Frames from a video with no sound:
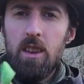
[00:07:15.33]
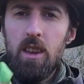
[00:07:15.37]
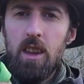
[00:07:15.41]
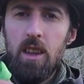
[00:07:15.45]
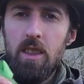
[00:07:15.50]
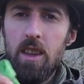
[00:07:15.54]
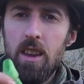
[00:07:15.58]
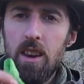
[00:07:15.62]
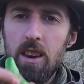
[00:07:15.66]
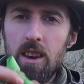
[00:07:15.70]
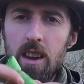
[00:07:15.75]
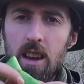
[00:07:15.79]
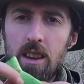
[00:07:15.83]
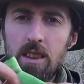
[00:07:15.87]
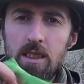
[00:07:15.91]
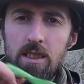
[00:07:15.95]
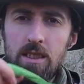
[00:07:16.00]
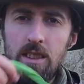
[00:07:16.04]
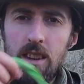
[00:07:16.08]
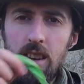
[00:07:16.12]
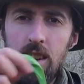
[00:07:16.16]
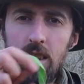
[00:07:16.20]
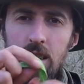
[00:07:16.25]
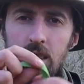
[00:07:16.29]
And then, as I
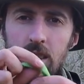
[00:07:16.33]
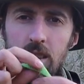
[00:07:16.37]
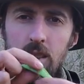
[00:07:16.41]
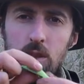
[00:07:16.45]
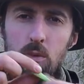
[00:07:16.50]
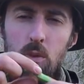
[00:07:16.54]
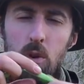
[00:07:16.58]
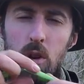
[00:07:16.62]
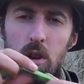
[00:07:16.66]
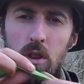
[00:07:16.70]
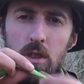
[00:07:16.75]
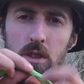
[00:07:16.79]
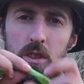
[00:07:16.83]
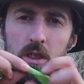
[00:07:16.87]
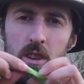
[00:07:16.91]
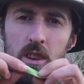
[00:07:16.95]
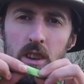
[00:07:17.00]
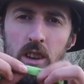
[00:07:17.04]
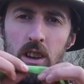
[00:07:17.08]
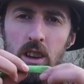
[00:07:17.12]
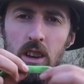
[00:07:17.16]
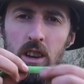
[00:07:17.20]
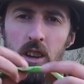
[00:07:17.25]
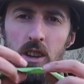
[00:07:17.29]
said, it's worth
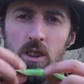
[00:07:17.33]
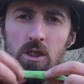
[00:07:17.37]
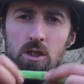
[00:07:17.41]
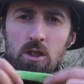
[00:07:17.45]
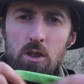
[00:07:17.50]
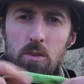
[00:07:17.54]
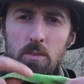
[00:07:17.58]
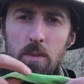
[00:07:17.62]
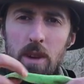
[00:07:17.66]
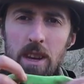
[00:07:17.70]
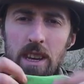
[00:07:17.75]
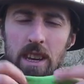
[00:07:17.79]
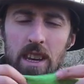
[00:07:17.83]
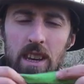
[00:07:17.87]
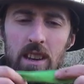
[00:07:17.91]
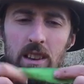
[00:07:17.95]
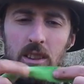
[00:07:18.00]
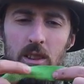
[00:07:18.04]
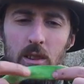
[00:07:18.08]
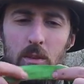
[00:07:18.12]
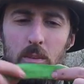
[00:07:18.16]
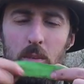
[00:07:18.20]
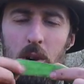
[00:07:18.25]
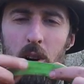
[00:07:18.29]
just making a
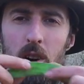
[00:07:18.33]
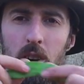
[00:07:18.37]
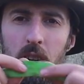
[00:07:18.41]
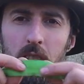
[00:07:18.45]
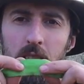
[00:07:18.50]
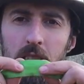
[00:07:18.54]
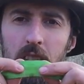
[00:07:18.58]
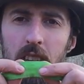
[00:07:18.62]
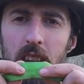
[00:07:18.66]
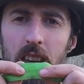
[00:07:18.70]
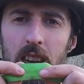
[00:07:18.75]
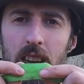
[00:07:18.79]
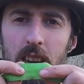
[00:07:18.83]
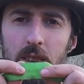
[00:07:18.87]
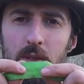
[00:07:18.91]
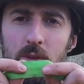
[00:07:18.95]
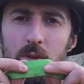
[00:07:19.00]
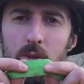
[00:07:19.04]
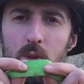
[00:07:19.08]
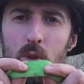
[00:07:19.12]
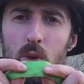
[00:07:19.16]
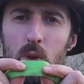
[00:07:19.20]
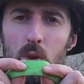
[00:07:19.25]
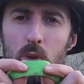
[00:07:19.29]
little mark there
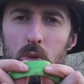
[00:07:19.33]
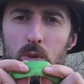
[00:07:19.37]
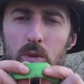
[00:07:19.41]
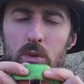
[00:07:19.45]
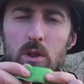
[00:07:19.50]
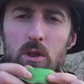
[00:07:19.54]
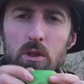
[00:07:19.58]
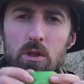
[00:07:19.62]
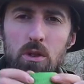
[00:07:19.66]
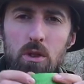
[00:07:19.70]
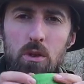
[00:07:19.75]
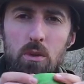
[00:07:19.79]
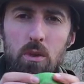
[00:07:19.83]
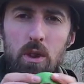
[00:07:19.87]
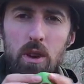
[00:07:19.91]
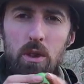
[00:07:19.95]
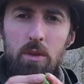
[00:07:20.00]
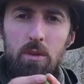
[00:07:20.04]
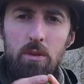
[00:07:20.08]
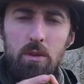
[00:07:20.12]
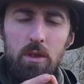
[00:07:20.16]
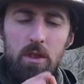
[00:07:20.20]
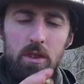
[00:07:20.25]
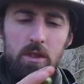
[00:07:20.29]
for future
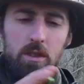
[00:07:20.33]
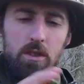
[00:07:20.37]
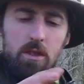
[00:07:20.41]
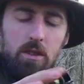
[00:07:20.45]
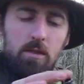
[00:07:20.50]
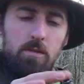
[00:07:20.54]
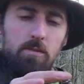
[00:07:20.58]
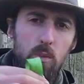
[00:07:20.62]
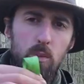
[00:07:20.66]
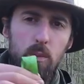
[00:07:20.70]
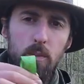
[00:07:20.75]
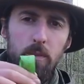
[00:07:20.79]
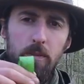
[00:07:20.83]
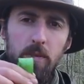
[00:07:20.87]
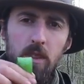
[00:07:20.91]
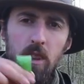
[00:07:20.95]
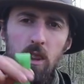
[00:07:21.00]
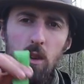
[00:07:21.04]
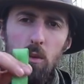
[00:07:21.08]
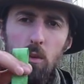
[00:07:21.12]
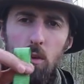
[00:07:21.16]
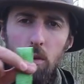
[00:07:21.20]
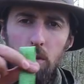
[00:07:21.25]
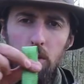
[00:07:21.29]
reference.
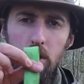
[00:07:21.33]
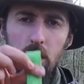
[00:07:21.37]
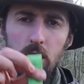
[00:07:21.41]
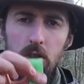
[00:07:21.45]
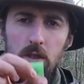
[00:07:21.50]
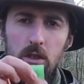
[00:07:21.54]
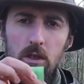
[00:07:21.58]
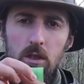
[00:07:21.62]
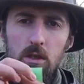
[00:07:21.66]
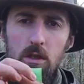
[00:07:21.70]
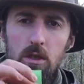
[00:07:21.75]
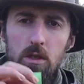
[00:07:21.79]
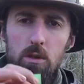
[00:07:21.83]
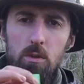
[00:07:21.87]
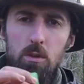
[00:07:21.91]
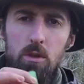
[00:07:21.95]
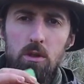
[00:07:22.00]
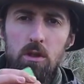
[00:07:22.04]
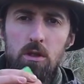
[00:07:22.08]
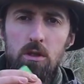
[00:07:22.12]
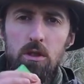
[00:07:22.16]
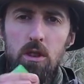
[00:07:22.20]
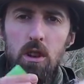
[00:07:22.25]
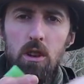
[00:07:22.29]
And what we're going to do is we're
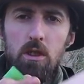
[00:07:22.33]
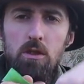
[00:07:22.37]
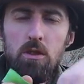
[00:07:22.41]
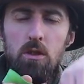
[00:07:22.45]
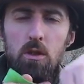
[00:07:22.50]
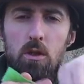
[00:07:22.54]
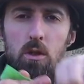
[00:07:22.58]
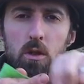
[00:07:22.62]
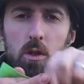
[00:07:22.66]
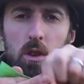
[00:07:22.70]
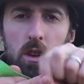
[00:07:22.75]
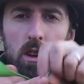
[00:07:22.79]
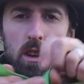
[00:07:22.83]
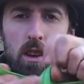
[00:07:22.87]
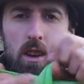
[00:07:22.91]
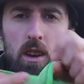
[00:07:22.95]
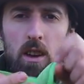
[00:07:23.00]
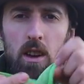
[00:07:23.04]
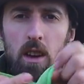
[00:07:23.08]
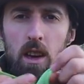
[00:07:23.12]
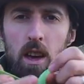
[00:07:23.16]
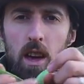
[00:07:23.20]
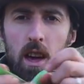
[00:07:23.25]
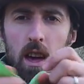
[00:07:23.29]
just going to
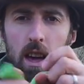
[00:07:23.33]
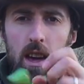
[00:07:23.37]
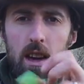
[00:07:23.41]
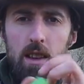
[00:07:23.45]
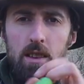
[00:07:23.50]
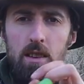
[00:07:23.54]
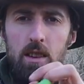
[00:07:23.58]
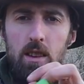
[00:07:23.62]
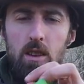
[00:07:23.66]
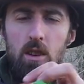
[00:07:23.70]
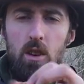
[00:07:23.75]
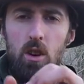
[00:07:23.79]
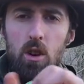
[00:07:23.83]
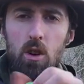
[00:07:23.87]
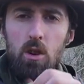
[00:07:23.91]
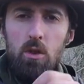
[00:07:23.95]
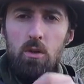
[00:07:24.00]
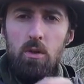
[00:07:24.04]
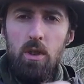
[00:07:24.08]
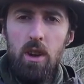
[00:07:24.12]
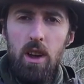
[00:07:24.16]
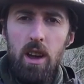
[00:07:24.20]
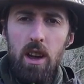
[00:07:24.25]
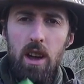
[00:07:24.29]
add an
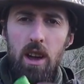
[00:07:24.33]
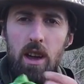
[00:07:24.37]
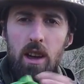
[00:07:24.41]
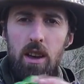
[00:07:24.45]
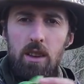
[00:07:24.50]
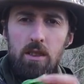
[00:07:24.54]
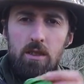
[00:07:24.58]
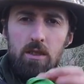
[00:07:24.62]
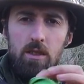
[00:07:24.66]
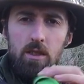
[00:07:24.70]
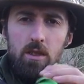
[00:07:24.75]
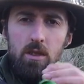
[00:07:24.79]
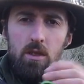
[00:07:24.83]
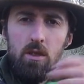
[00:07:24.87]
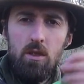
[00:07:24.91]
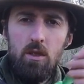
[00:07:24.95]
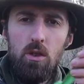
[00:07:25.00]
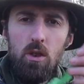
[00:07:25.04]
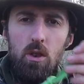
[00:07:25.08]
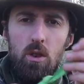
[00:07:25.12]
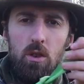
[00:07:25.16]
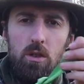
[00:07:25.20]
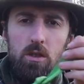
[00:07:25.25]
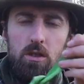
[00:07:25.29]
overhand
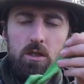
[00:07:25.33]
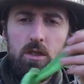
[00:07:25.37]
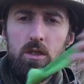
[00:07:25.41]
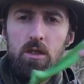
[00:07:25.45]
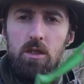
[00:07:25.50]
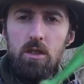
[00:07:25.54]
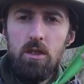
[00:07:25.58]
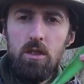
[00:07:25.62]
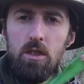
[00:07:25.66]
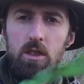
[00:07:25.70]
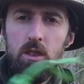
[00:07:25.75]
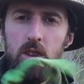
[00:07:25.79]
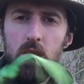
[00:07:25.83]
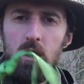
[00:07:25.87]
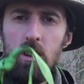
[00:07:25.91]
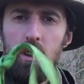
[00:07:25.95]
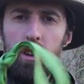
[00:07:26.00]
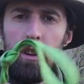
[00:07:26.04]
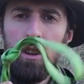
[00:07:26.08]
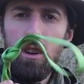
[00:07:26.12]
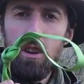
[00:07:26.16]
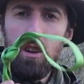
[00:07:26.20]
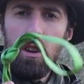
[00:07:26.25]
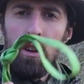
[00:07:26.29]
knot
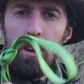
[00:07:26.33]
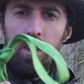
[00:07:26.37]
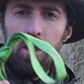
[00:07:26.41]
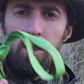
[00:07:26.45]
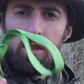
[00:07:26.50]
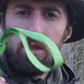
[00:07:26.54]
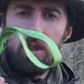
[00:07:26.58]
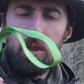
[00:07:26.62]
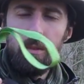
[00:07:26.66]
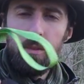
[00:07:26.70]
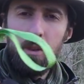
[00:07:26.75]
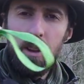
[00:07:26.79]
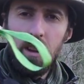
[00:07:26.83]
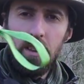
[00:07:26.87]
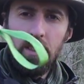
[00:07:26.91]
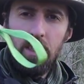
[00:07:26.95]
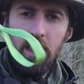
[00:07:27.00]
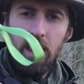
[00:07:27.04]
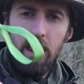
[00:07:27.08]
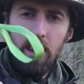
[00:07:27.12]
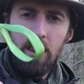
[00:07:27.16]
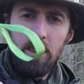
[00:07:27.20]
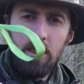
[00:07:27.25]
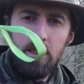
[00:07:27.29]
on the top like
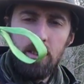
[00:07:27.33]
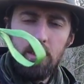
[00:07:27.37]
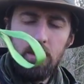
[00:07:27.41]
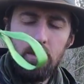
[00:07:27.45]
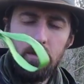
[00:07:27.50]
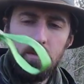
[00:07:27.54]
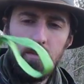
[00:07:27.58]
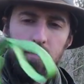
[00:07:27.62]
that.